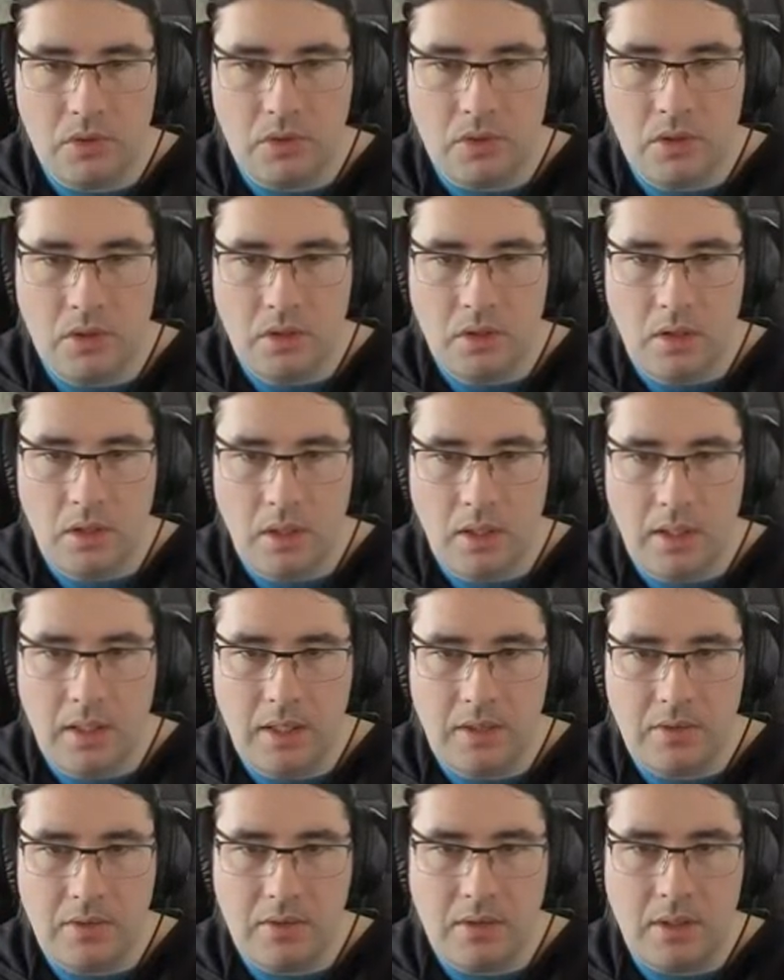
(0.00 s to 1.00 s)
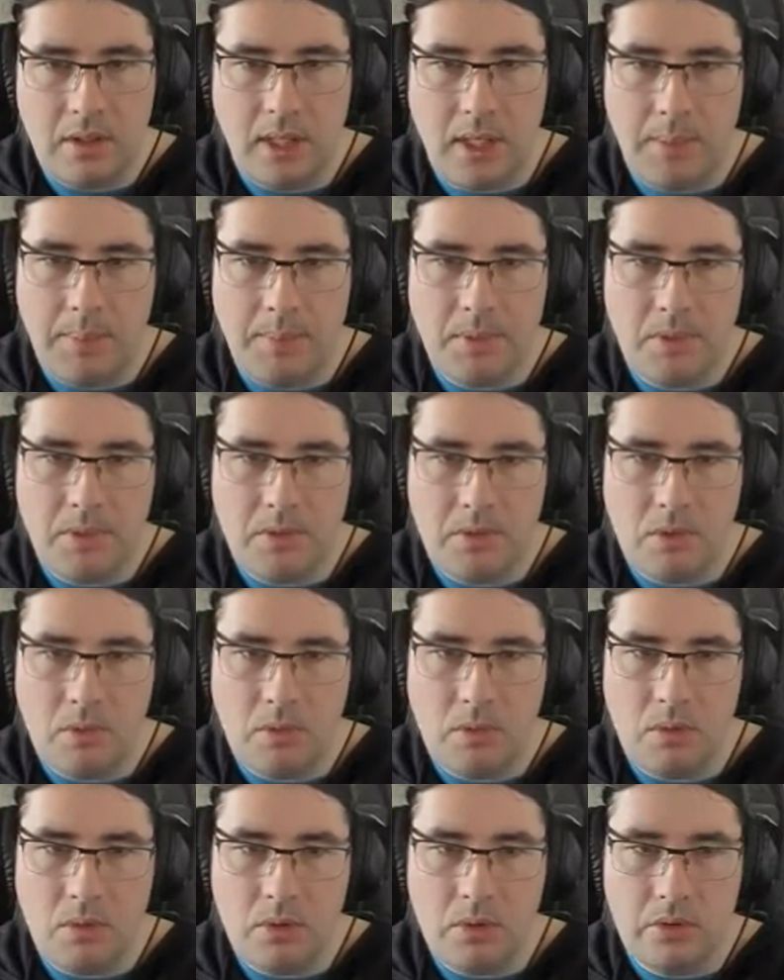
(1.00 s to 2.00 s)
the I guess captain's
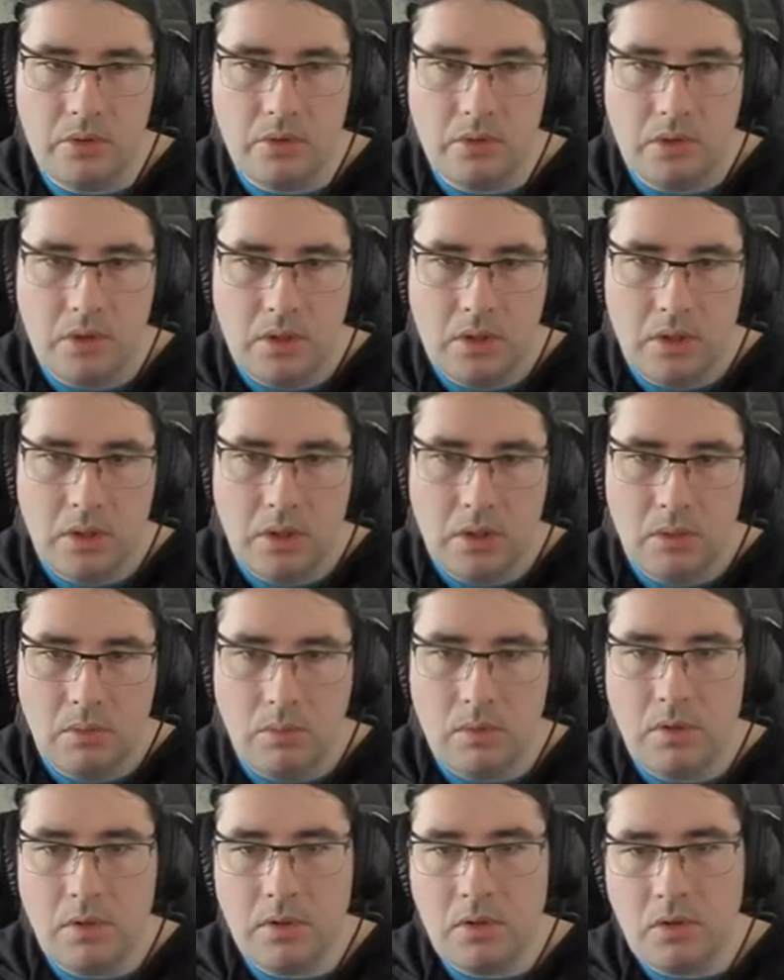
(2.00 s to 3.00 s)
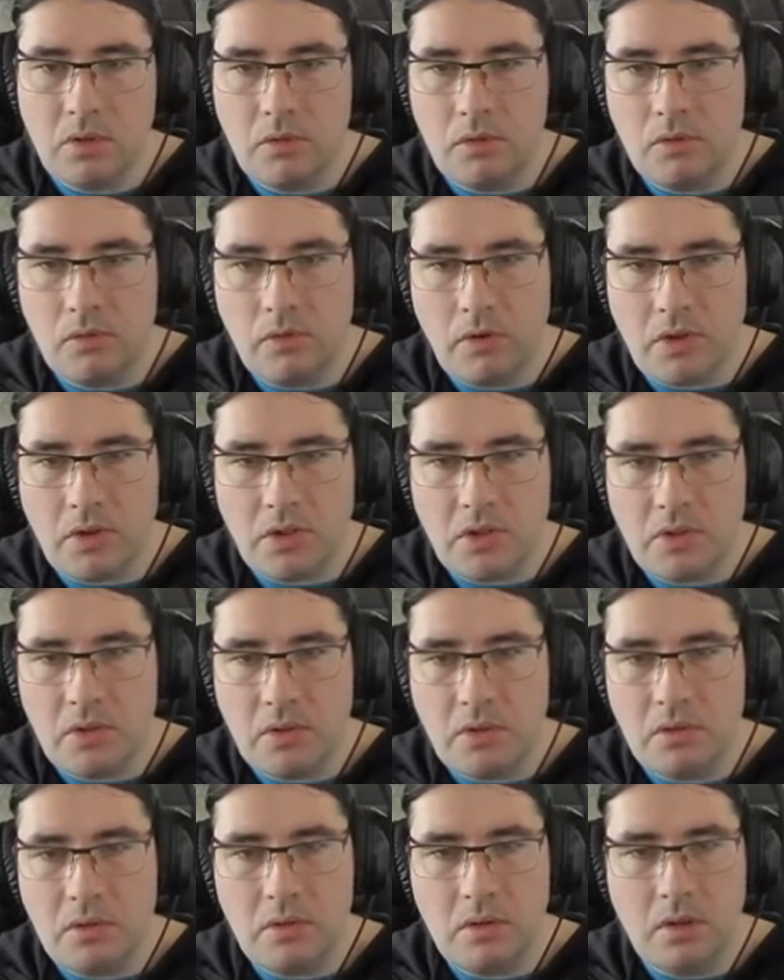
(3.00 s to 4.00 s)
quarters with its own
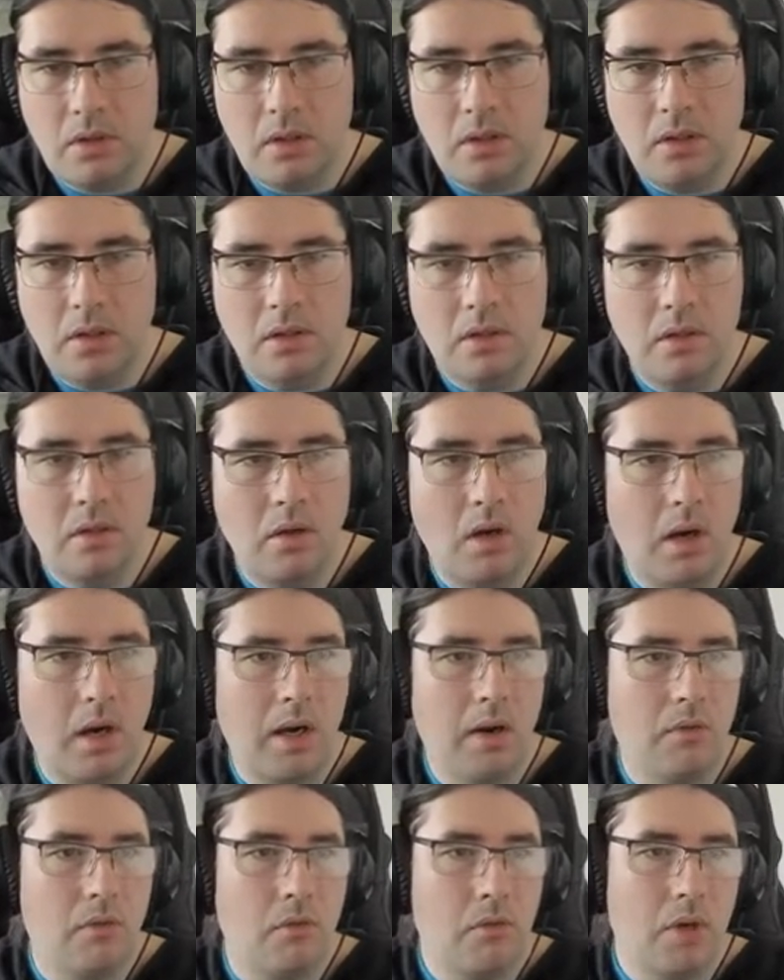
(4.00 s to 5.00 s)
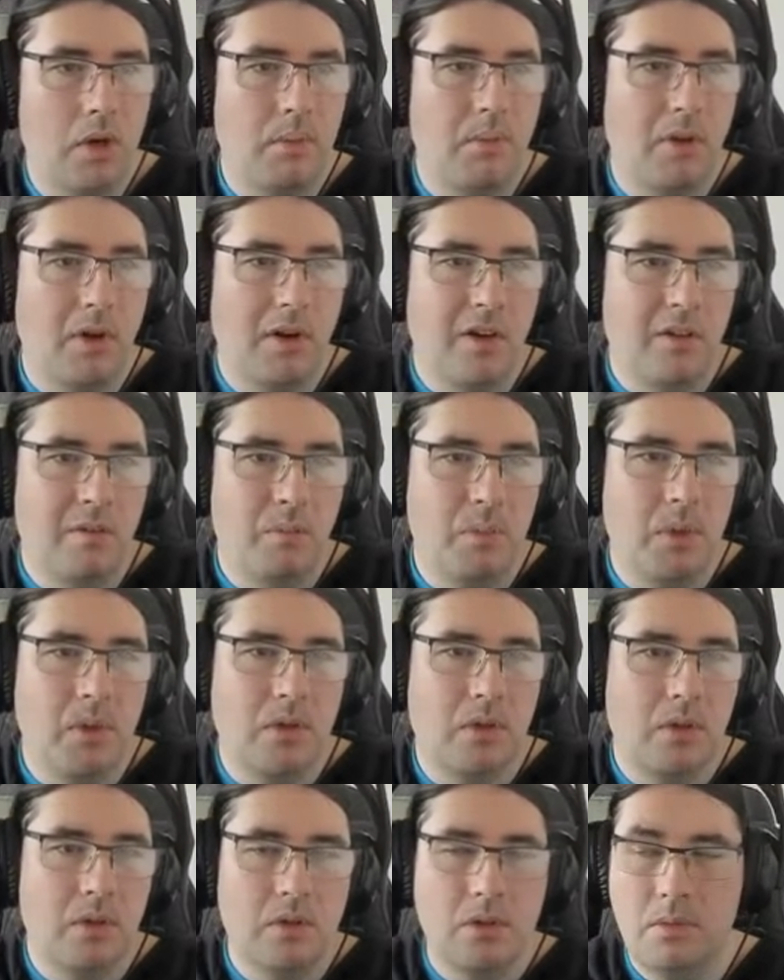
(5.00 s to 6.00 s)
fresher. Uh, I have revamped.
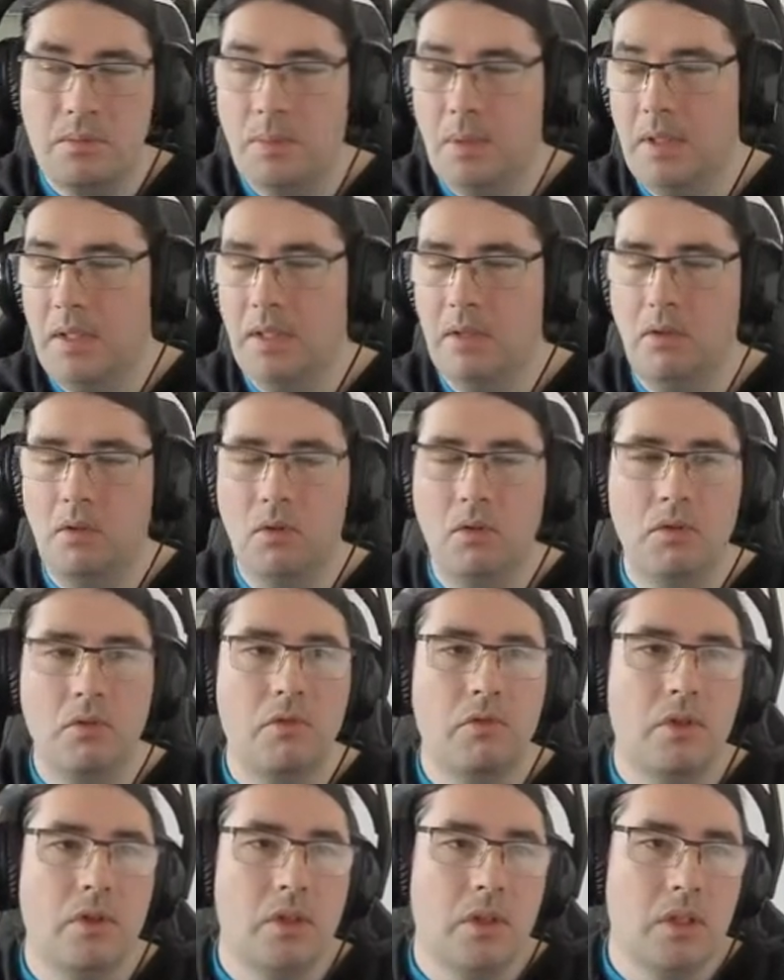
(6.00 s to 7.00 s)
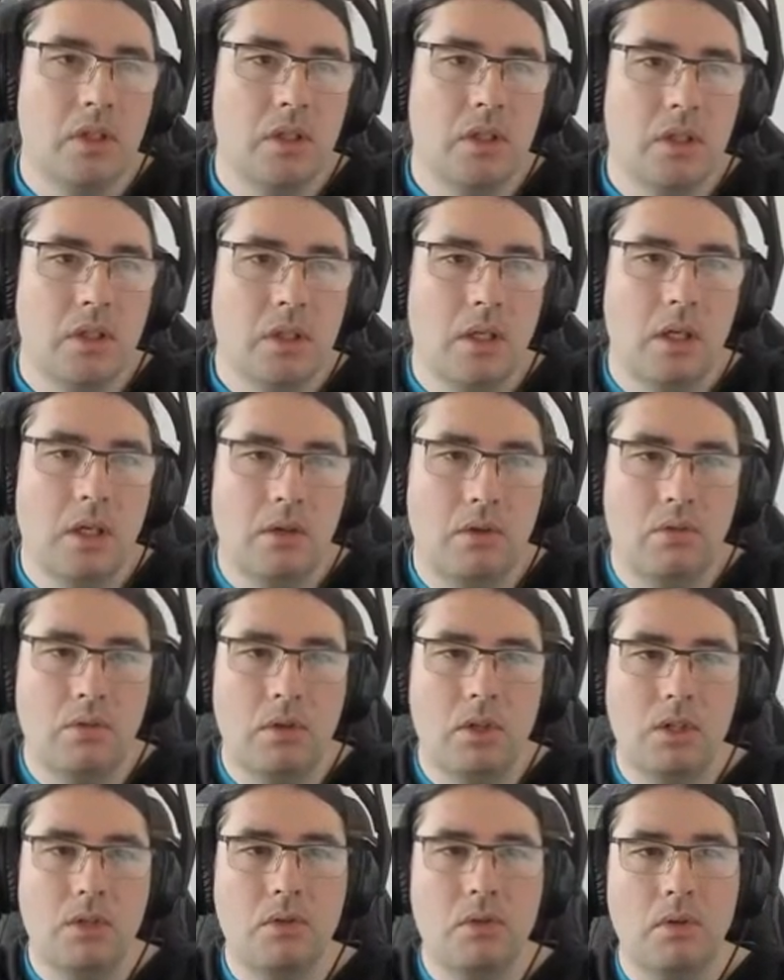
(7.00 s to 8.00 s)
Speaking of uh,
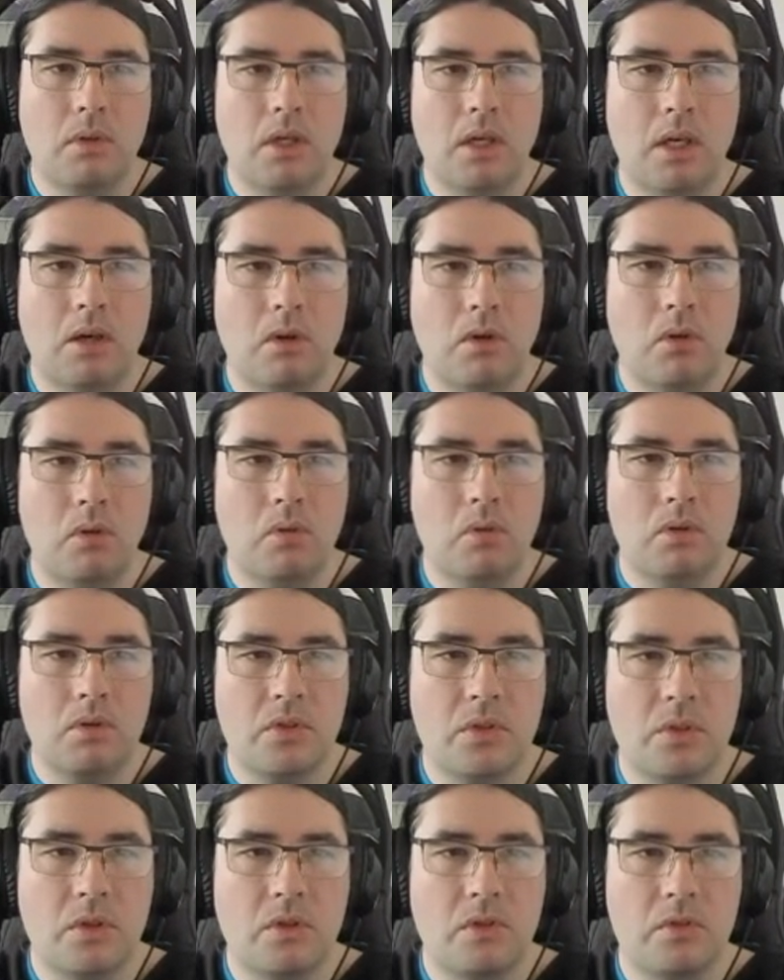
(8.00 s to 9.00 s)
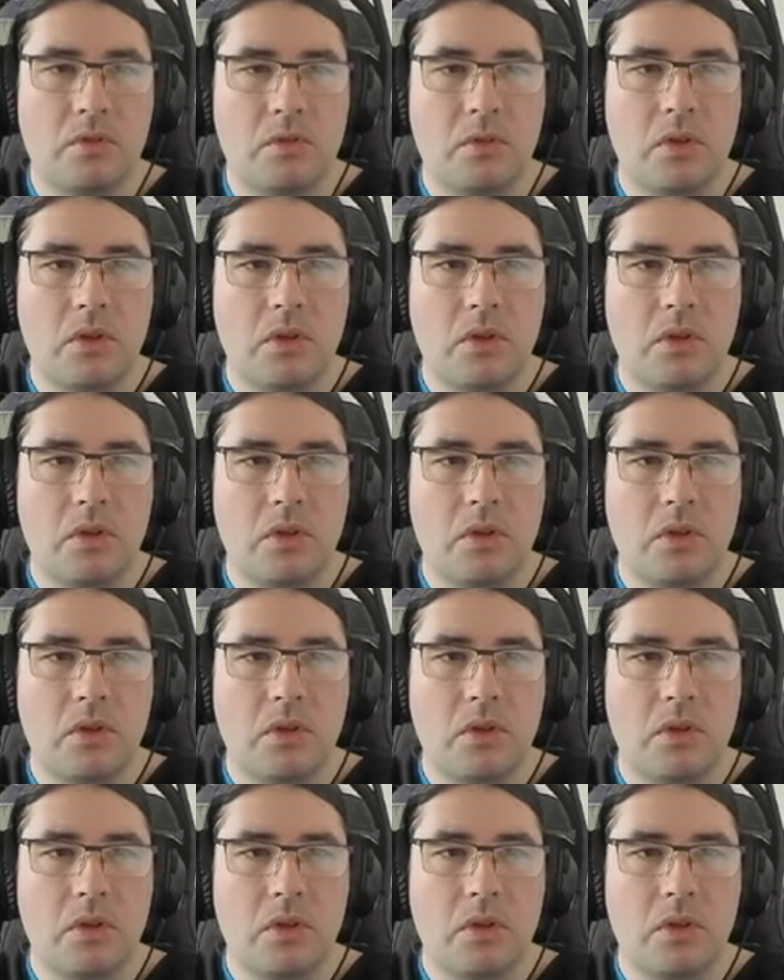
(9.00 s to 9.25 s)
redoing our older stuff,